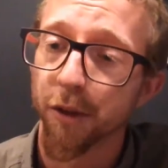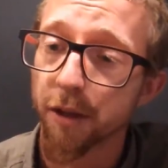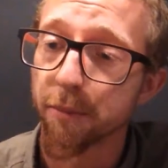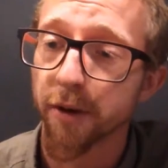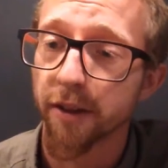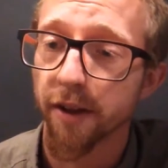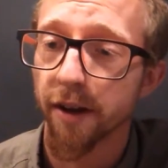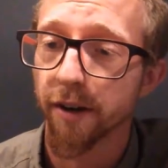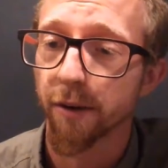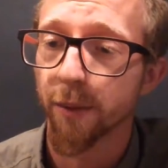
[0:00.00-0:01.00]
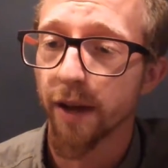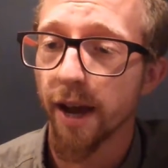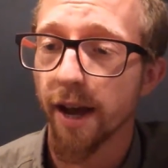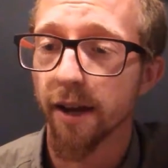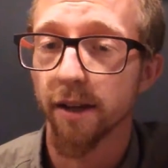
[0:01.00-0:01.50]
really pretty there. We
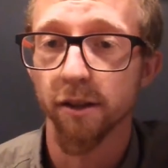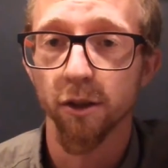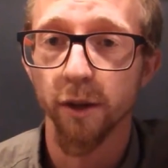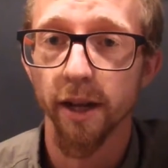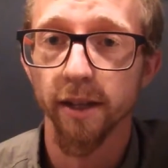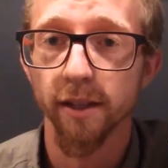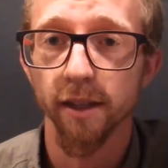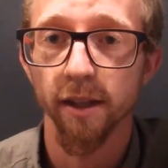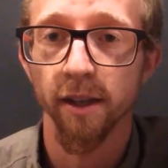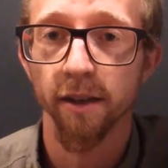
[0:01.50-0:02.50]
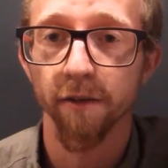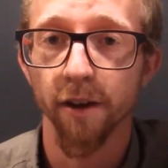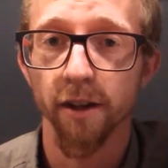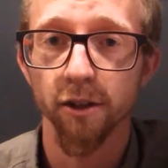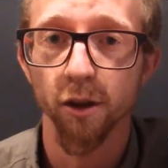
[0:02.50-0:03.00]
had 2 days in
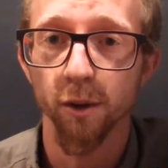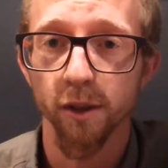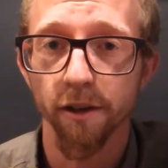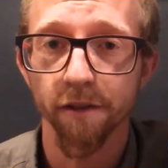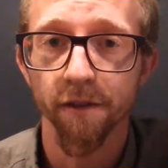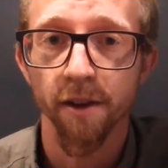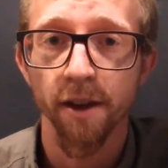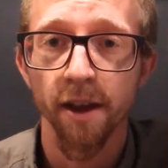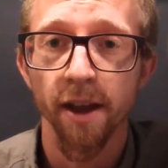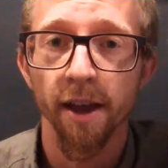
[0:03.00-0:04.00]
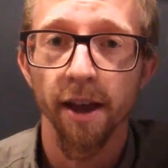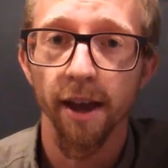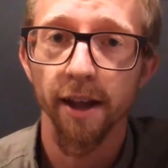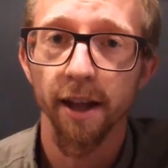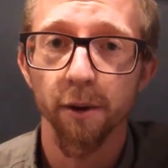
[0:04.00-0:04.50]
Franz Josef,
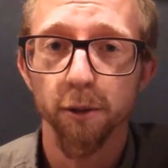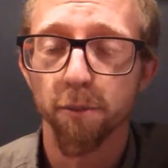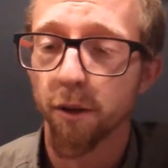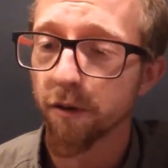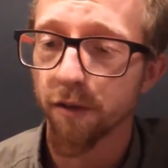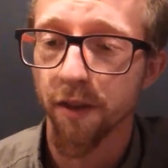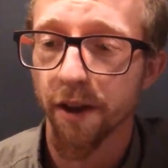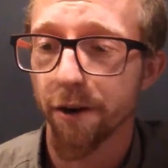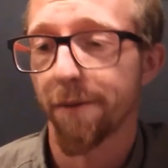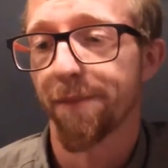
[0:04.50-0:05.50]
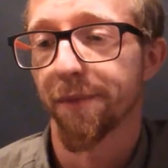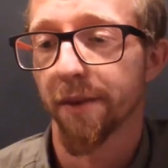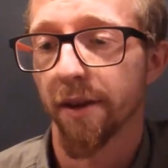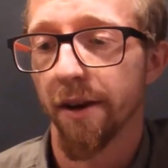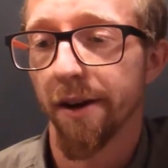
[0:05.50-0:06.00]
and that was beautiful there.
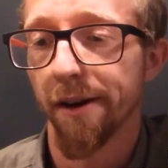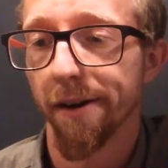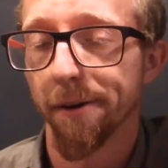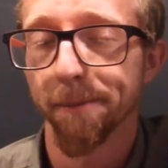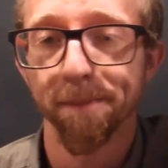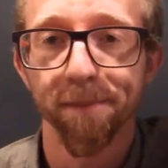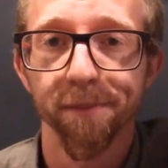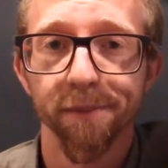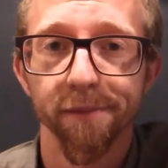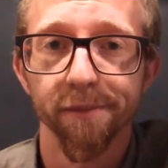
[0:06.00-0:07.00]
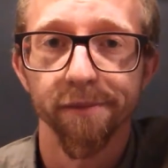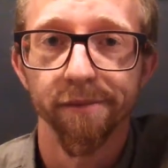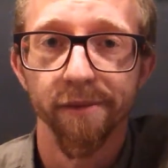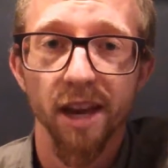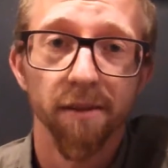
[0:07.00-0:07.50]

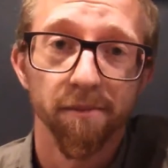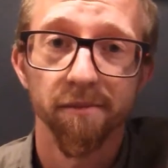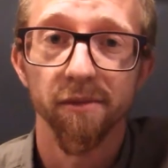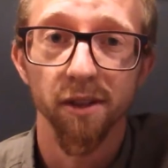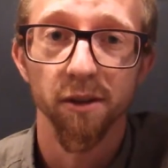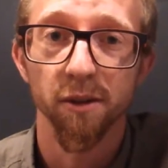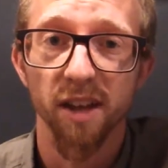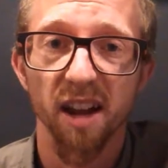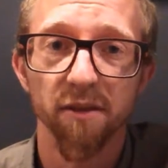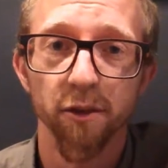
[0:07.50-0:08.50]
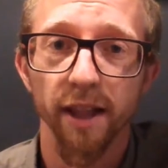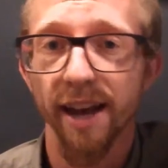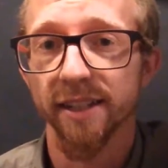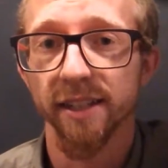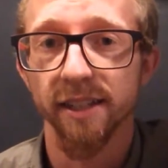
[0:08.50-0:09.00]
Yeah. Kind of
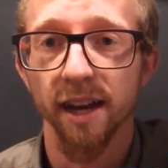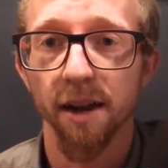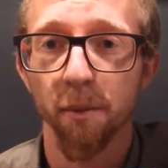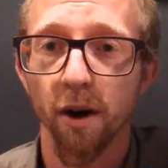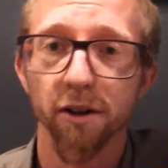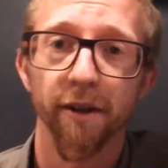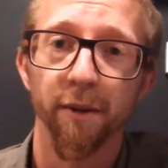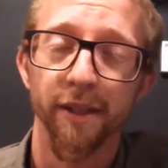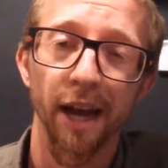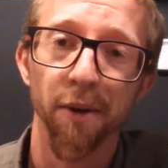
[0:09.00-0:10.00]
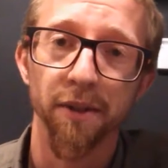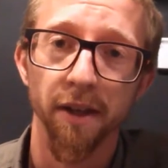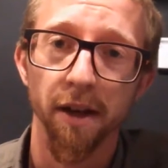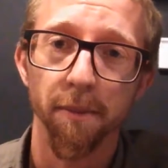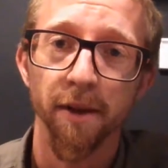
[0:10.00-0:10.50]
relaxing time, walked around town
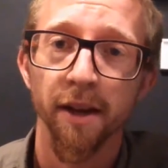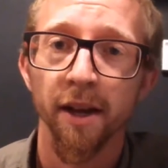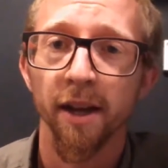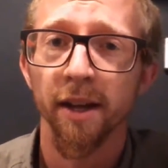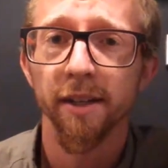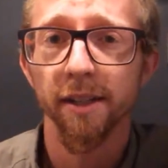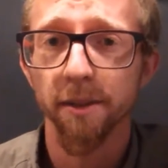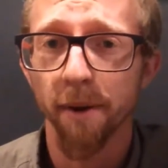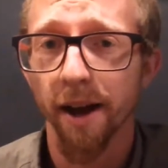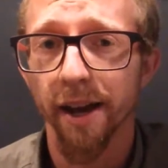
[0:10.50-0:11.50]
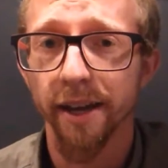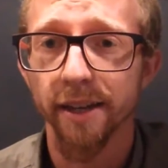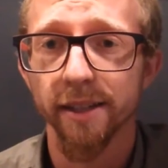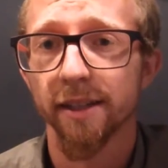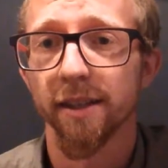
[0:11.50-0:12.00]
some, did some
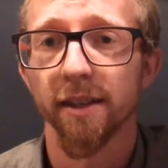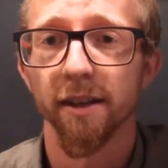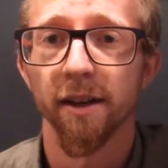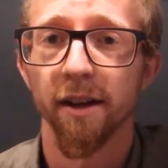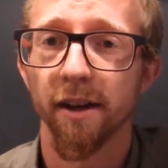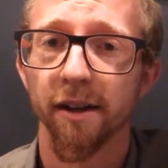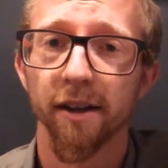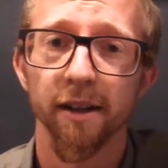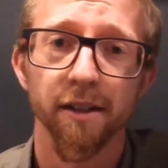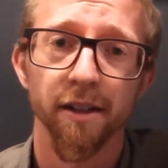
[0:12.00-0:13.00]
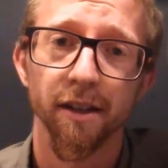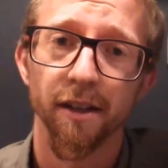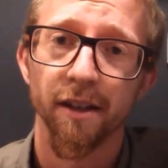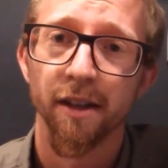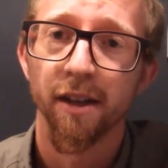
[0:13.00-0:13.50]
hikes, got to,